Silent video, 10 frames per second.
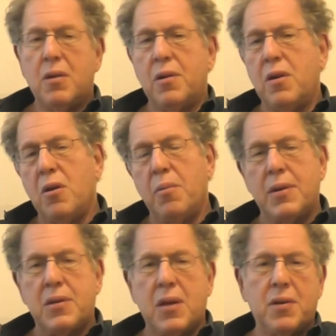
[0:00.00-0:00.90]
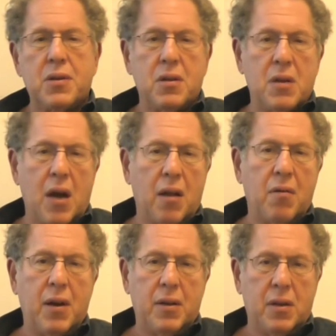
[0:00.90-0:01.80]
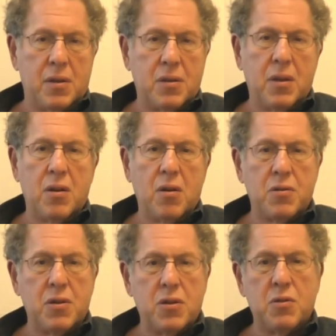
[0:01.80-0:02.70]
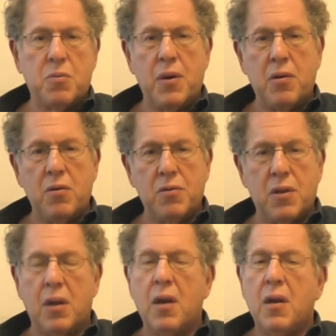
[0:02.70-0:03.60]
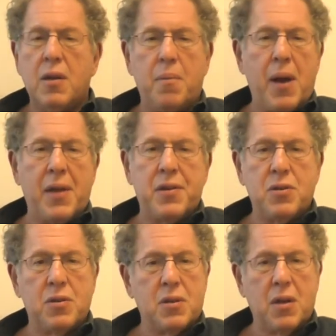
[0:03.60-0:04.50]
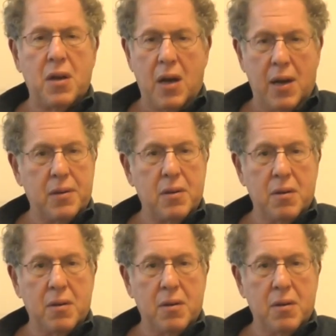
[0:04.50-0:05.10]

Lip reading: The human cells can tolerate this in the dosages we're using. The pathogens cannot.